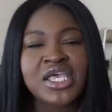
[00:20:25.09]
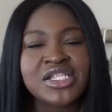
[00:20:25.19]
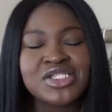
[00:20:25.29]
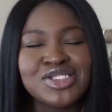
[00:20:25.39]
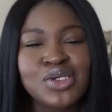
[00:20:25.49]

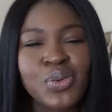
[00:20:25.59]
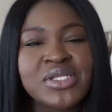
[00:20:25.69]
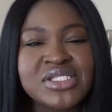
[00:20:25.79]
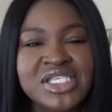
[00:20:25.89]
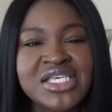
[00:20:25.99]
in
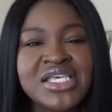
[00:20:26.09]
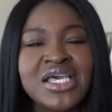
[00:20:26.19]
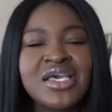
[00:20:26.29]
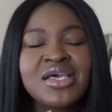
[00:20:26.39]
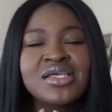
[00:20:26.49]

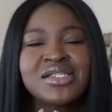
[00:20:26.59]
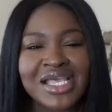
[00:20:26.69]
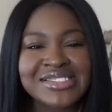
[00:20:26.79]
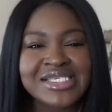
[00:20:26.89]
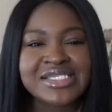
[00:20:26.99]

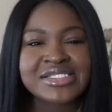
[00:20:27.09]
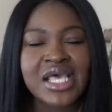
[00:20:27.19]
2019.